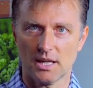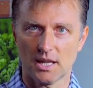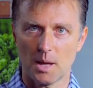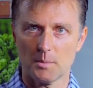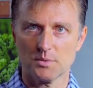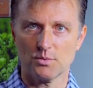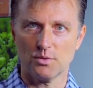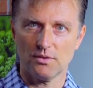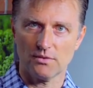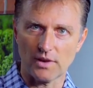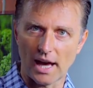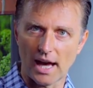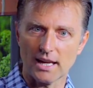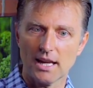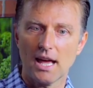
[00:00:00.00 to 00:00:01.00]
it comes with
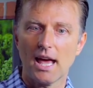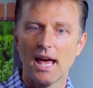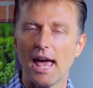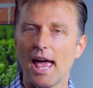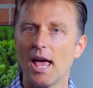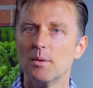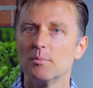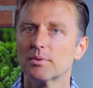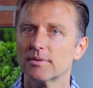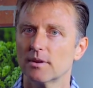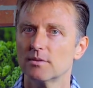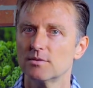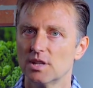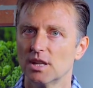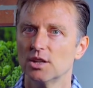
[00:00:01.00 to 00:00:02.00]
fat and
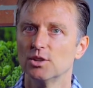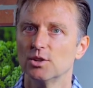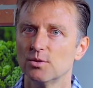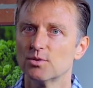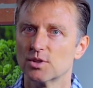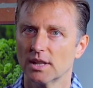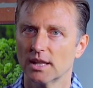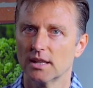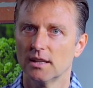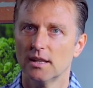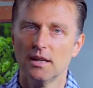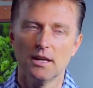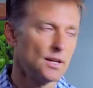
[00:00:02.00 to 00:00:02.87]
protein usually.